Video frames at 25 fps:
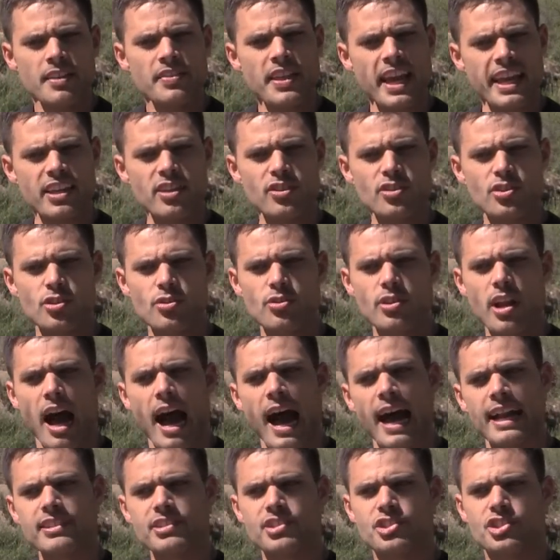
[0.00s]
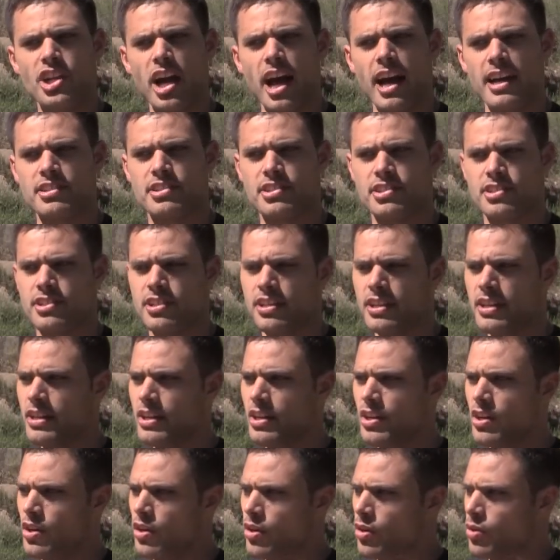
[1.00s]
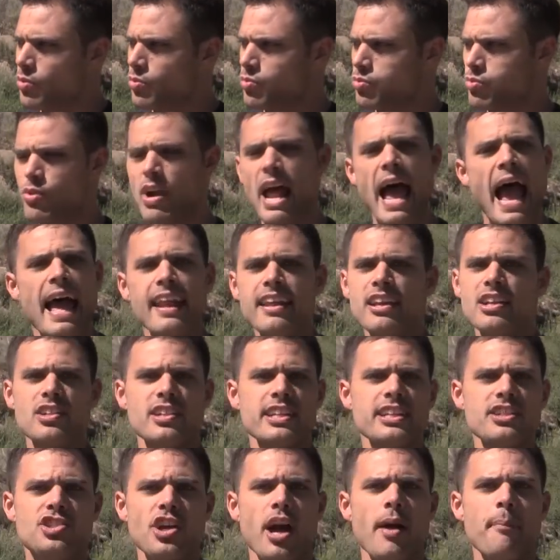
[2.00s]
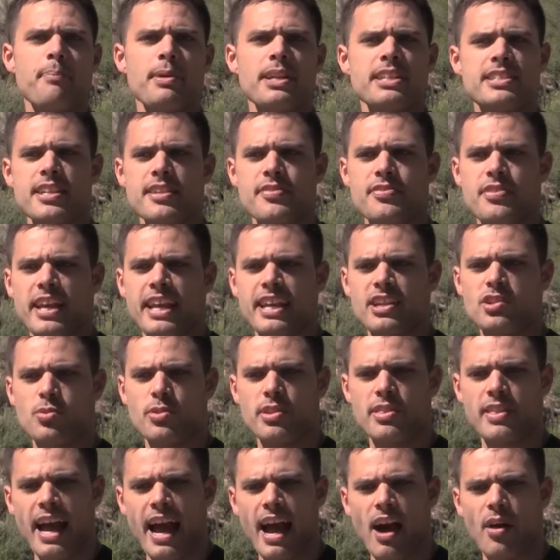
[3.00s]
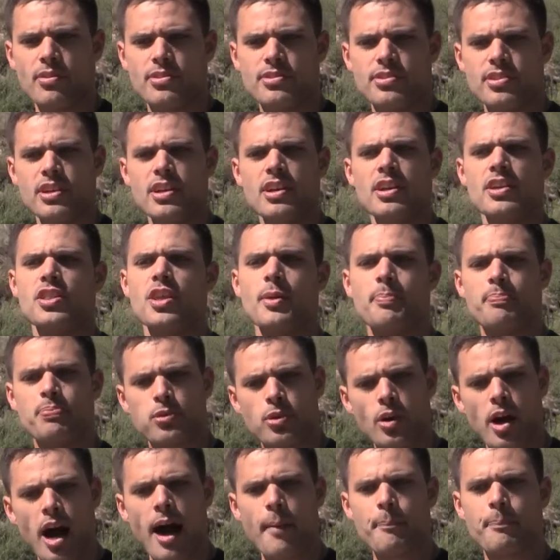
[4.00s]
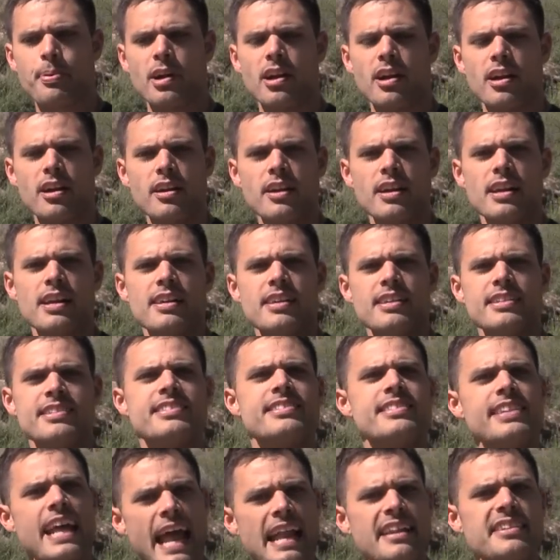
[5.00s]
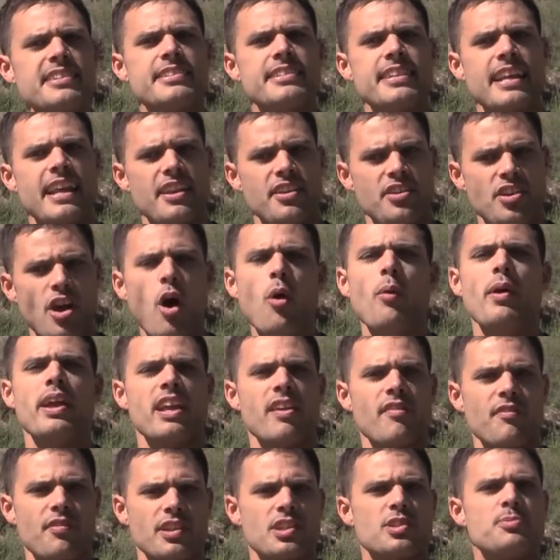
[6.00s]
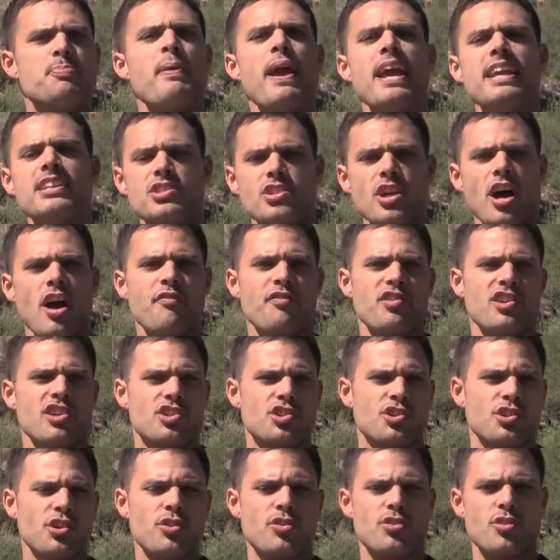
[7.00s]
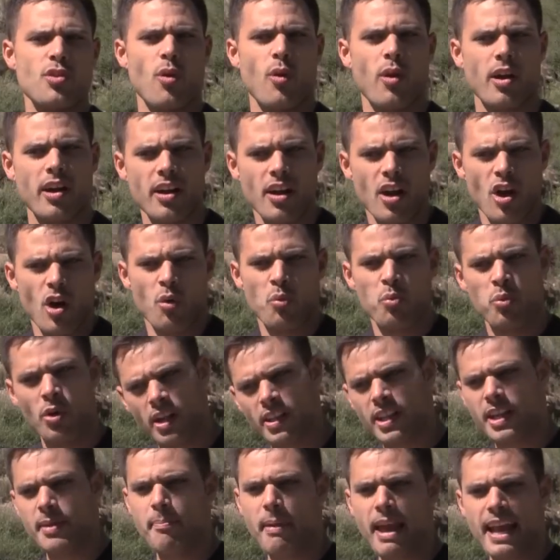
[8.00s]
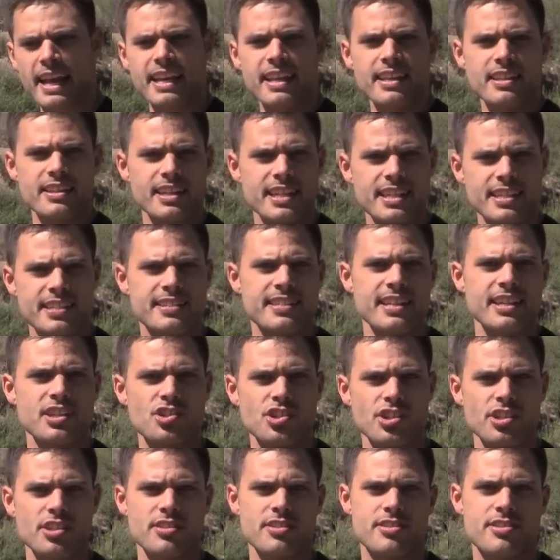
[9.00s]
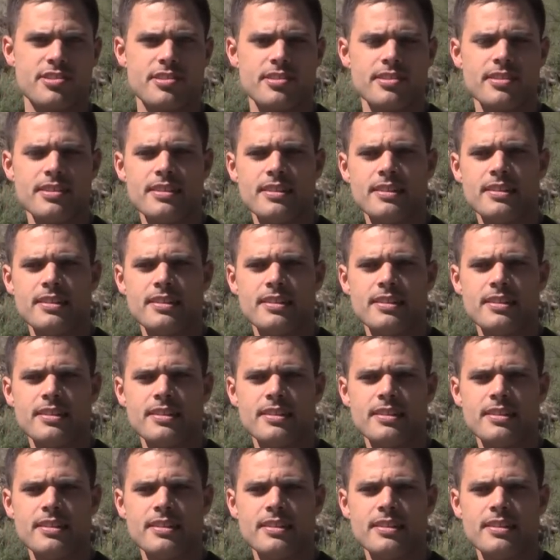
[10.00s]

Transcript: that you do not just radically jump into things without the proper sense in knowing if it's based off your truth or really making the decisions